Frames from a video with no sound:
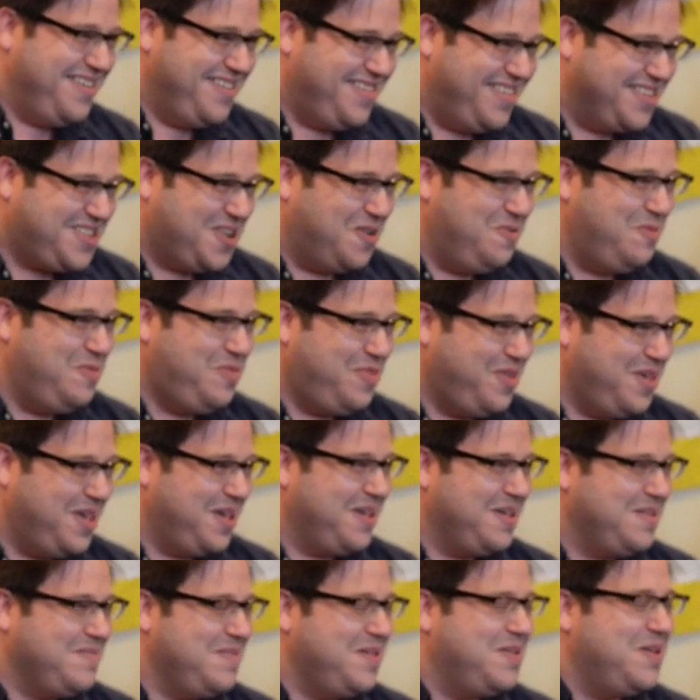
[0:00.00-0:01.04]
This whole
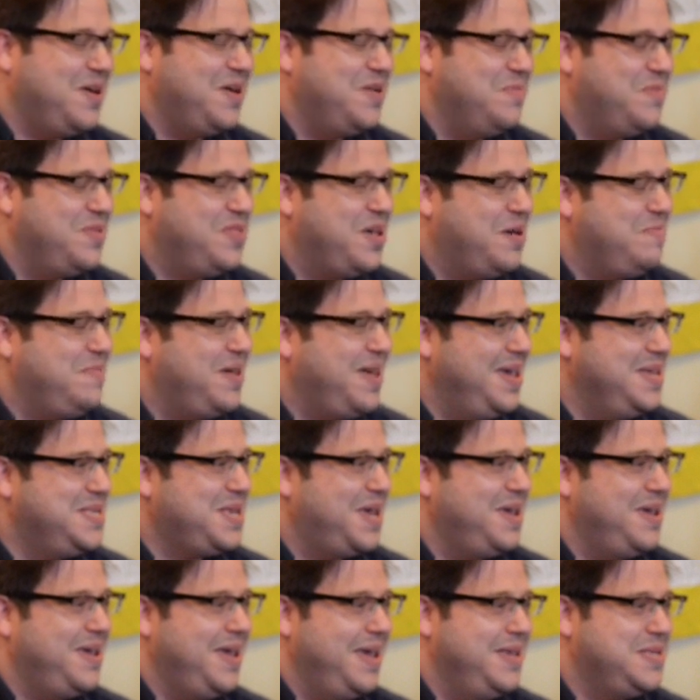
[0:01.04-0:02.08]
thing with them
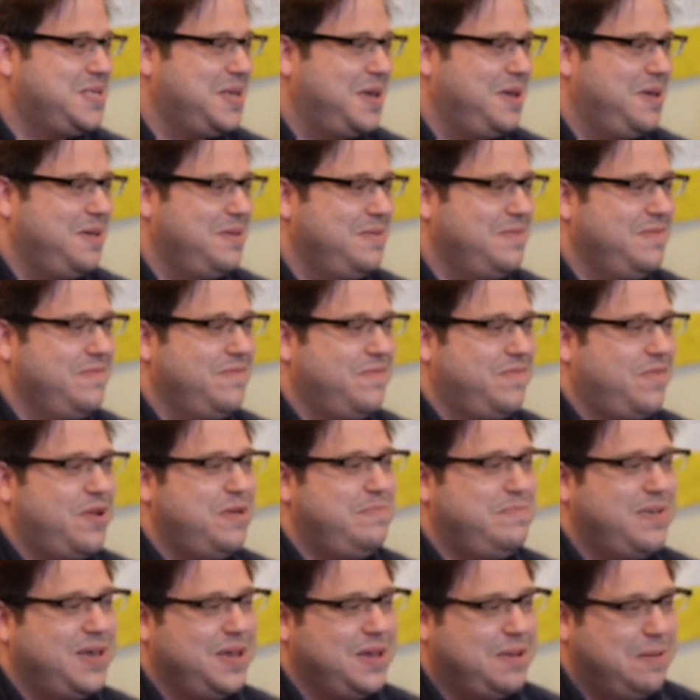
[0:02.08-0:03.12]
is a very
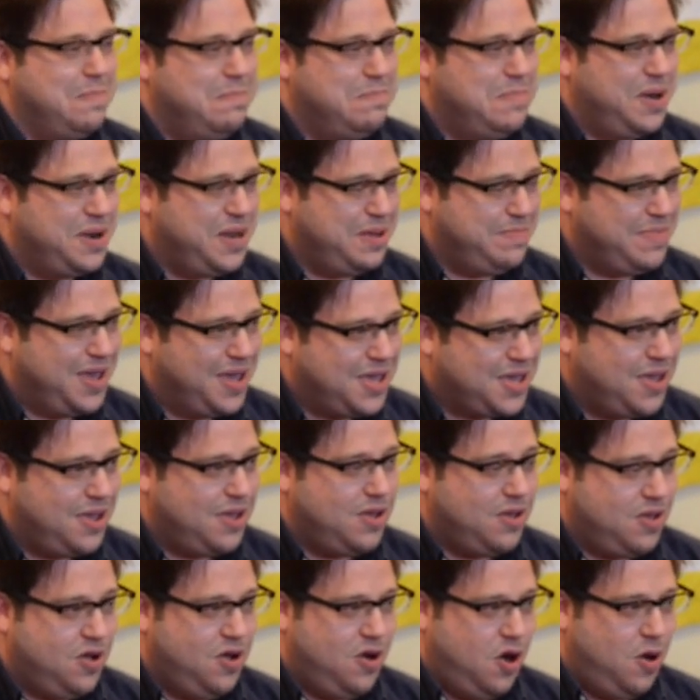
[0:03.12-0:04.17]
big
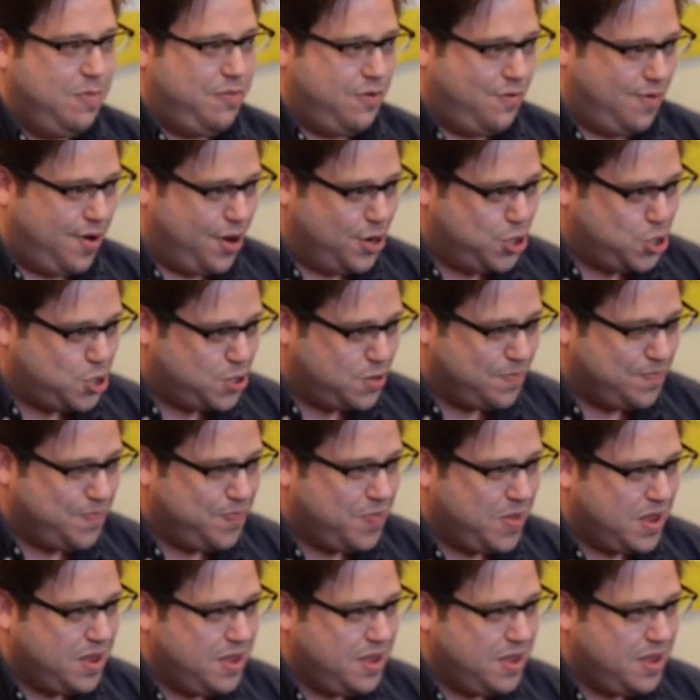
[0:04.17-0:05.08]
money-making operation.